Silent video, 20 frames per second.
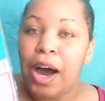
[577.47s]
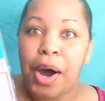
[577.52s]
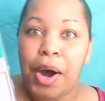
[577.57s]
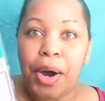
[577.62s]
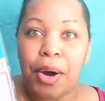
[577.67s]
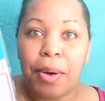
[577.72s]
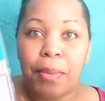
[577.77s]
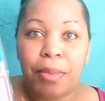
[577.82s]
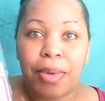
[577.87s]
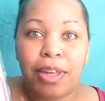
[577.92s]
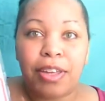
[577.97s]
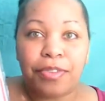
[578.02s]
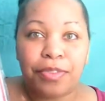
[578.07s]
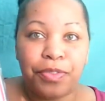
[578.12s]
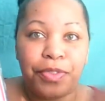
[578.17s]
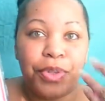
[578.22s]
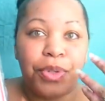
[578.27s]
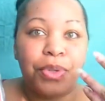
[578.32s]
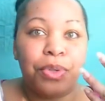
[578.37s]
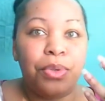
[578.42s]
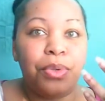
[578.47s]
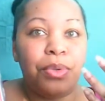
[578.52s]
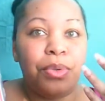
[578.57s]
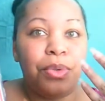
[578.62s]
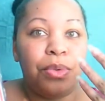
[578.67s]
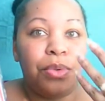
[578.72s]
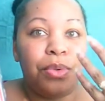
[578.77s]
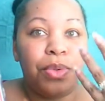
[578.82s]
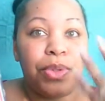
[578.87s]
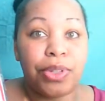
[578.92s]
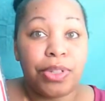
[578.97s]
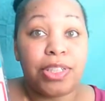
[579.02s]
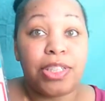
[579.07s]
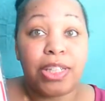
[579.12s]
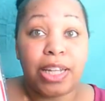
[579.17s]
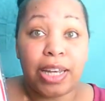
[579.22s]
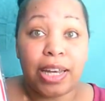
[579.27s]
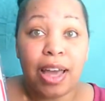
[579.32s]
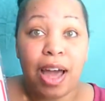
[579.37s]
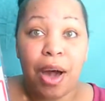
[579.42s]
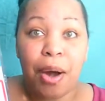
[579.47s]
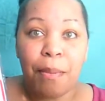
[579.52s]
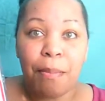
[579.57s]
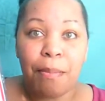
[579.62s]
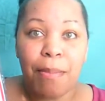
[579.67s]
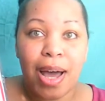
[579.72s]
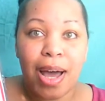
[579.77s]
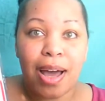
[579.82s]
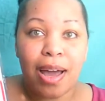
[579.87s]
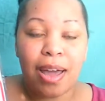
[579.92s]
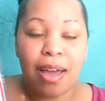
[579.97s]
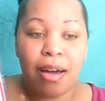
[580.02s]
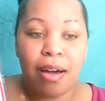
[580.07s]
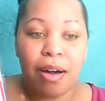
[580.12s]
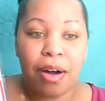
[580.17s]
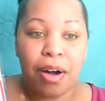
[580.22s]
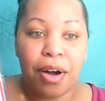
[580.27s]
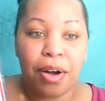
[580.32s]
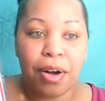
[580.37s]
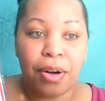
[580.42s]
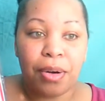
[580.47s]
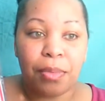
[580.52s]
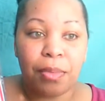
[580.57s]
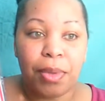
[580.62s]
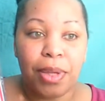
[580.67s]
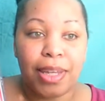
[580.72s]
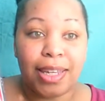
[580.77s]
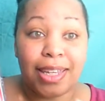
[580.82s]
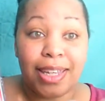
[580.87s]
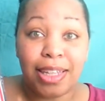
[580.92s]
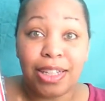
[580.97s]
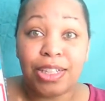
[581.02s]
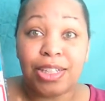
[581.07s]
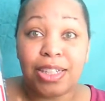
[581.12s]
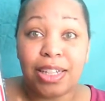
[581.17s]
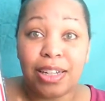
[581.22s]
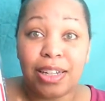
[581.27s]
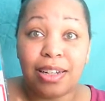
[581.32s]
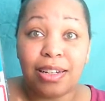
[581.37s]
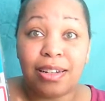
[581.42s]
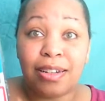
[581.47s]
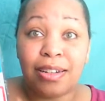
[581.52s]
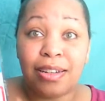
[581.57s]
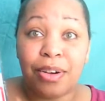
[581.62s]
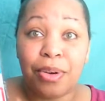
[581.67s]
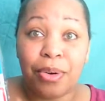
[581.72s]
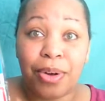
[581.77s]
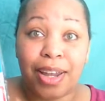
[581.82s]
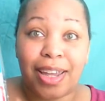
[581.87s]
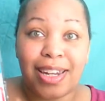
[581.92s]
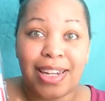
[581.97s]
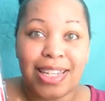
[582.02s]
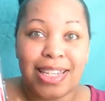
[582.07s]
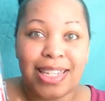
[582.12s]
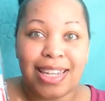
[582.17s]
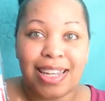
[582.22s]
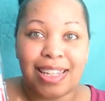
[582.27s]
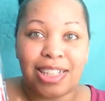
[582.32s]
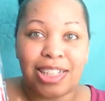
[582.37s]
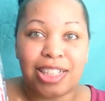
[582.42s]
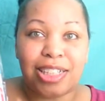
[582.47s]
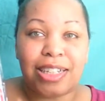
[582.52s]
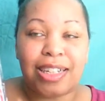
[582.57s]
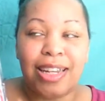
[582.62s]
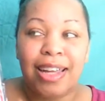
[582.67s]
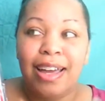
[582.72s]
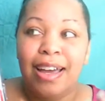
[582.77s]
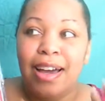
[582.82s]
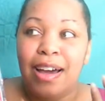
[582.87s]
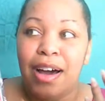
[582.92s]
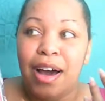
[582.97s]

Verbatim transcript: If you check out my kitchen organization,